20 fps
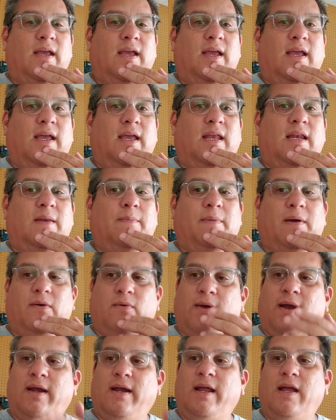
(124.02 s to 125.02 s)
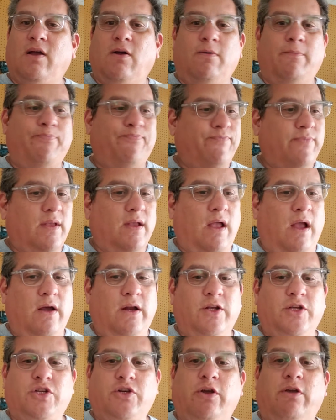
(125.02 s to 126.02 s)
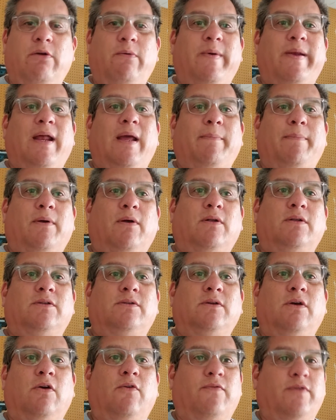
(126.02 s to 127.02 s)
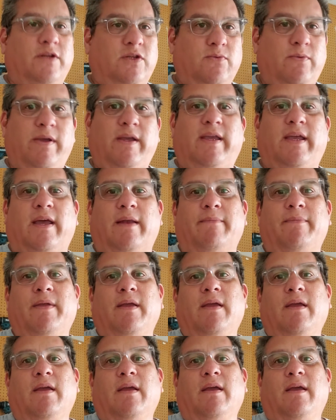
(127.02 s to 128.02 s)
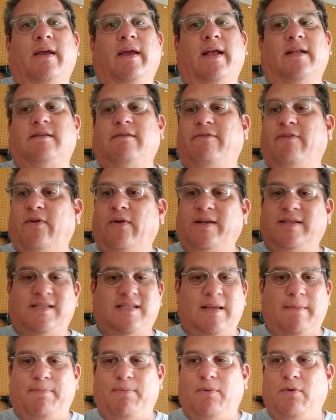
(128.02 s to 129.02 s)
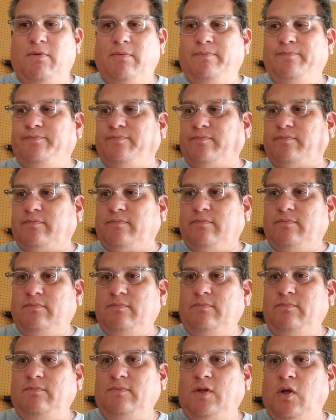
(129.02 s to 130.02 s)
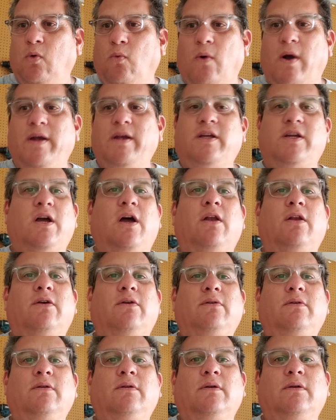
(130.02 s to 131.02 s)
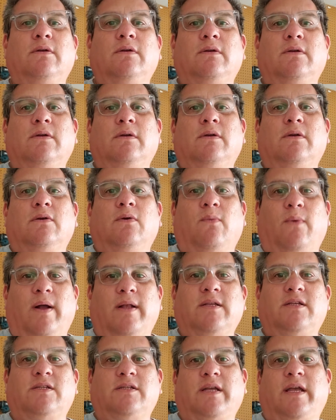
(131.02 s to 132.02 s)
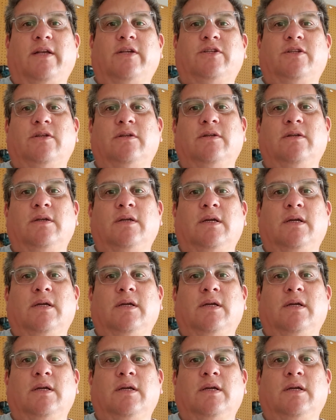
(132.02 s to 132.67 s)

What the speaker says: But right now I'm going to show you what I built over this weekend. It's a very simple one color, one station